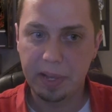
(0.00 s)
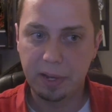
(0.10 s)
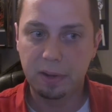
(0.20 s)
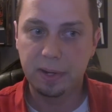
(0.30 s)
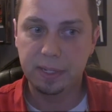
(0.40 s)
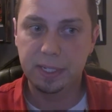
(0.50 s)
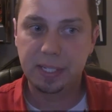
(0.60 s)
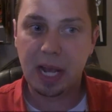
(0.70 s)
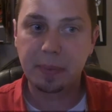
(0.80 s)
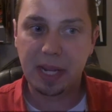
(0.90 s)
urine has
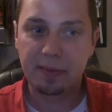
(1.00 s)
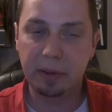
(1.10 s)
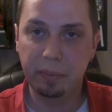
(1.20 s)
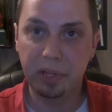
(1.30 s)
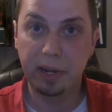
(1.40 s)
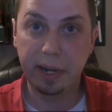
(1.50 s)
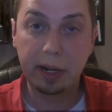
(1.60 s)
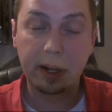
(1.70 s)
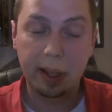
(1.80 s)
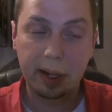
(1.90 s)
stopped having blood
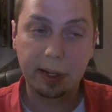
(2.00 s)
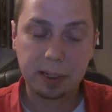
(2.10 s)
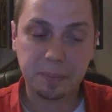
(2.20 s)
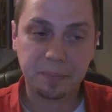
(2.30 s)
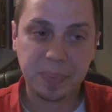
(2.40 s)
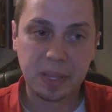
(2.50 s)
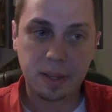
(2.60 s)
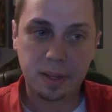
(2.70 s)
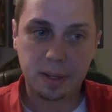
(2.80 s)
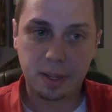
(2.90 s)
in it.
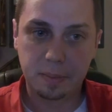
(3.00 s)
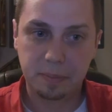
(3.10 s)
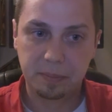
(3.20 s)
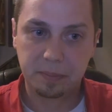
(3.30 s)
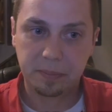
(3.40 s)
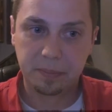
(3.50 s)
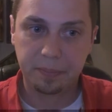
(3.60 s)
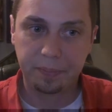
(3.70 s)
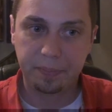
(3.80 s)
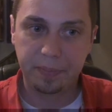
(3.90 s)
And
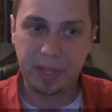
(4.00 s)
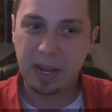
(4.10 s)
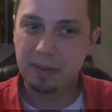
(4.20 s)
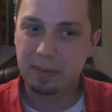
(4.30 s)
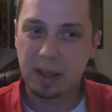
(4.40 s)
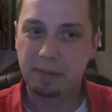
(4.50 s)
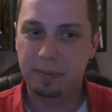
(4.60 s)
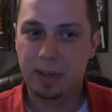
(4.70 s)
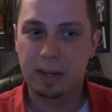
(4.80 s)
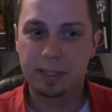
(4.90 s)

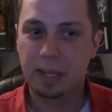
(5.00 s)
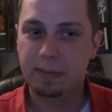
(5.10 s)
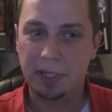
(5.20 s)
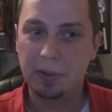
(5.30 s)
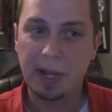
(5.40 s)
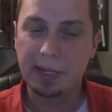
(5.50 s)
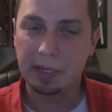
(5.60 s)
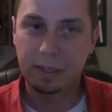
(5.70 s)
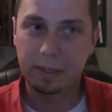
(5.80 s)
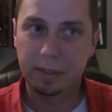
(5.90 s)
I've honestly still got
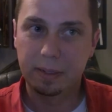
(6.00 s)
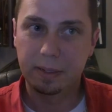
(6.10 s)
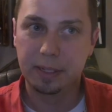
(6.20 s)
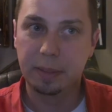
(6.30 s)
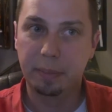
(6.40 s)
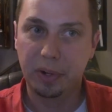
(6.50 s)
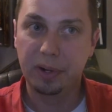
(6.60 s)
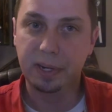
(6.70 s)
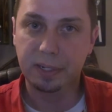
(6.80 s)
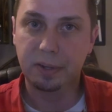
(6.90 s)
some
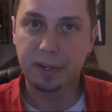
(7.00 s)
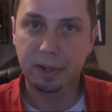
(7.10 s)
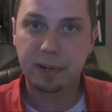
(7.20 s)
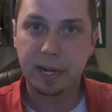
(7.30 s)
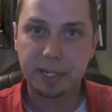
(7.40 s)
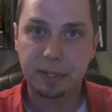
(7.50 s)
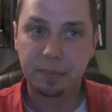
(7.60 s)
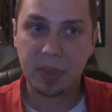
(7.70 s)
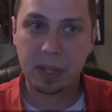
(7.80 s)
burning during urination.